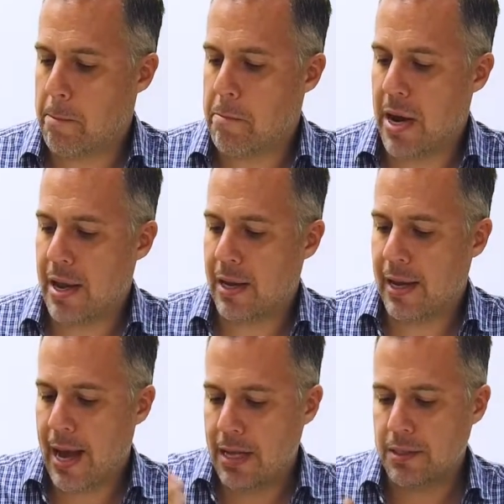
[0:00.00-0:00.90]
by
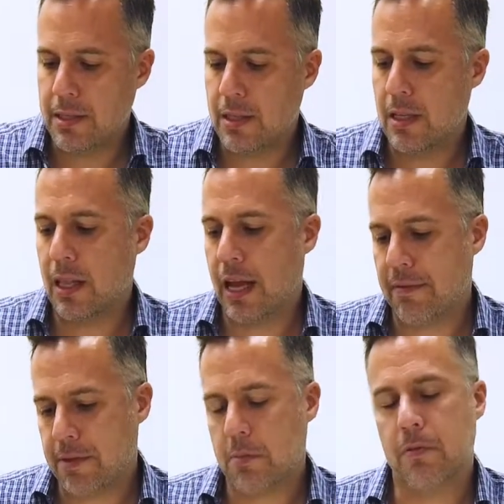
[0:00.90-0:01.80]
enhancing the
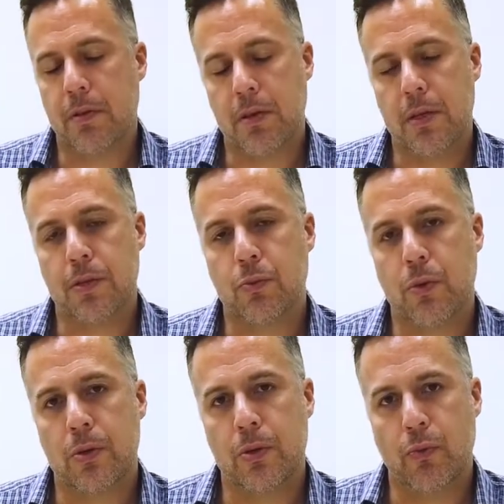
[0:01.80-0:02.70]
lifetime of the disc,
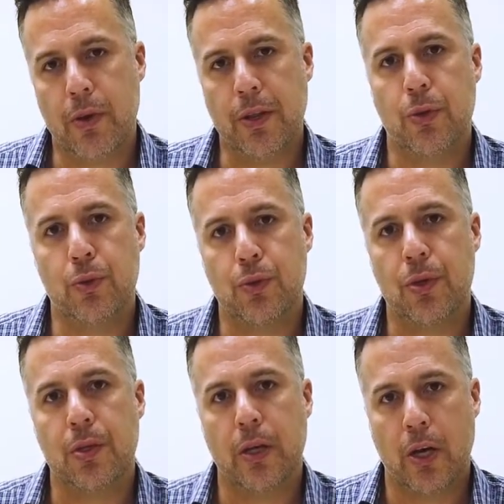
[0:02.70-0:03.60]
we're
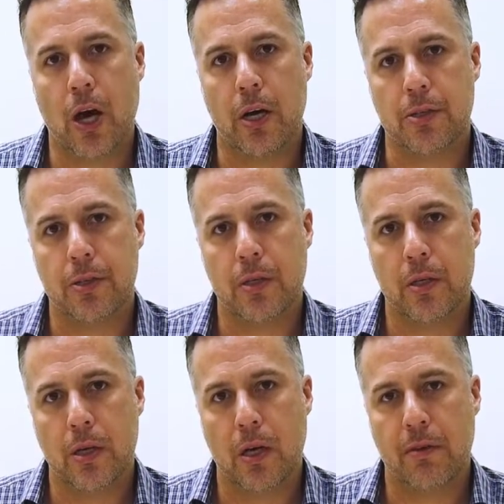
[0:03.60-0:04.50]
reducing the cost
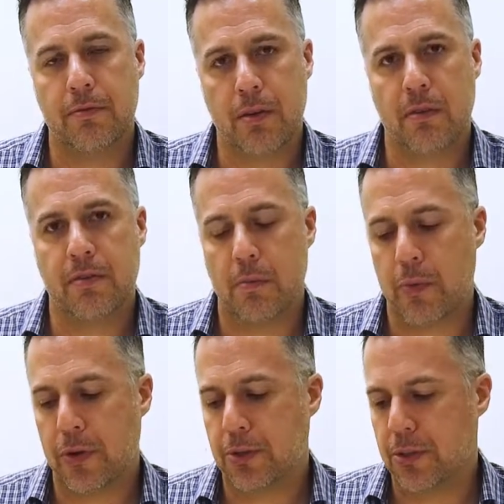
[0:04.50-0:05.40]
of, of
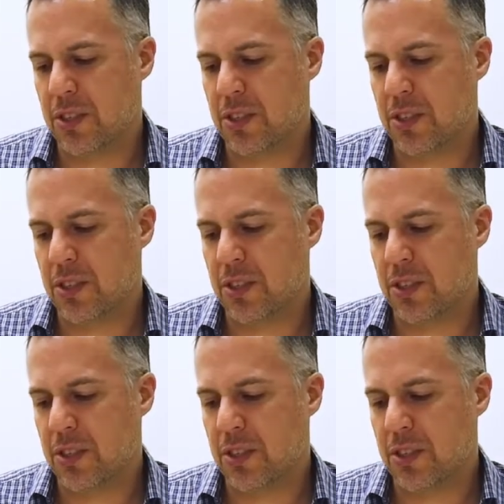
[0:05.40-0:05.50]
operation.